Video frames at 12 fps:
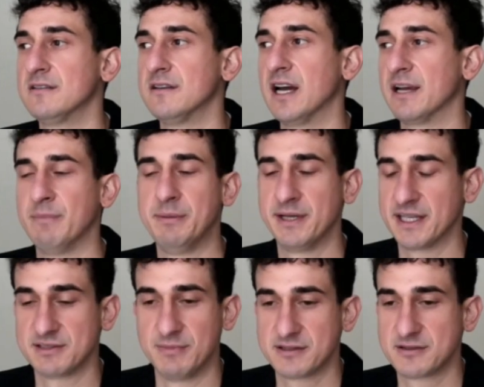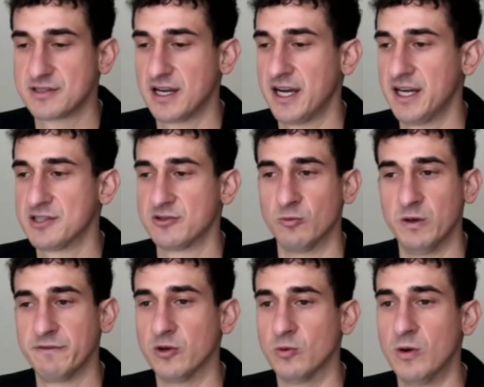I maybe got some exercise or
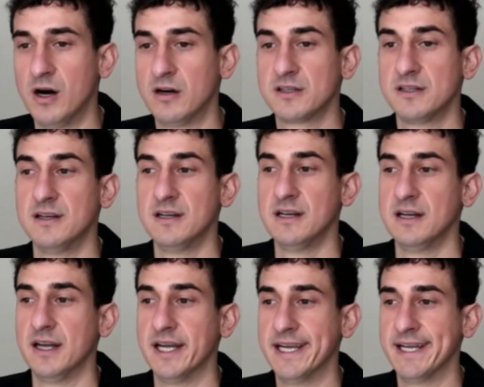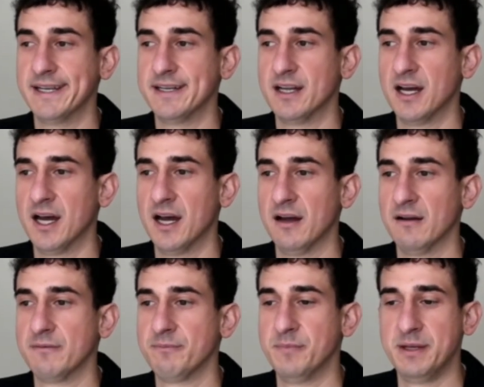went for a walk and
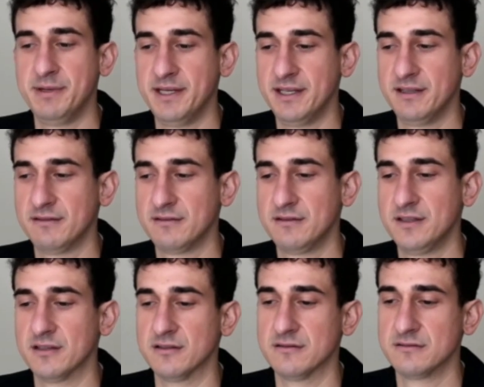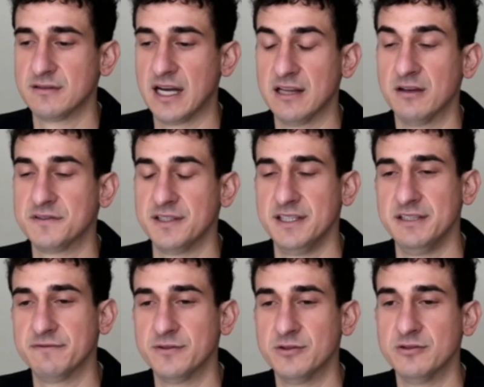uh, maybe, you know, I love to
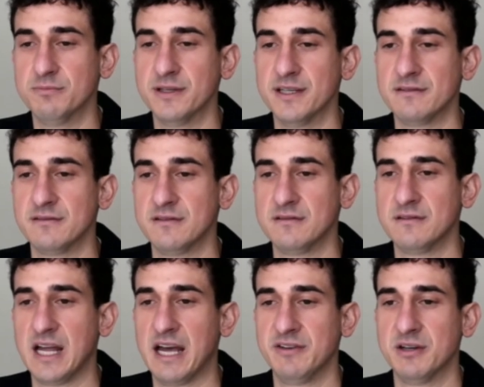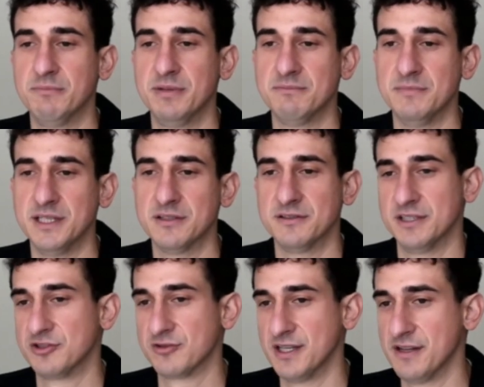eat food, but having a big meal and
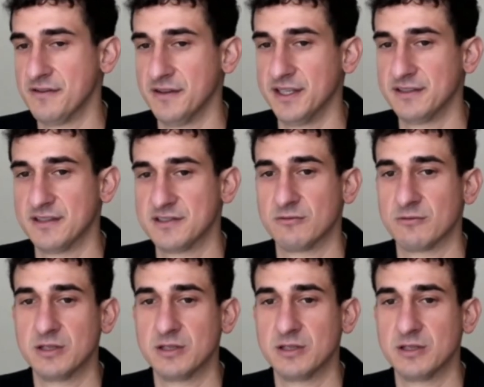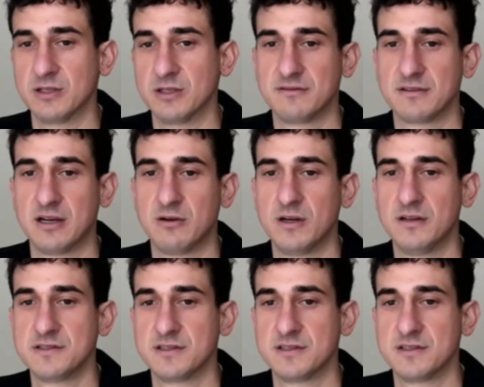then trying to think doesn't really work out that well.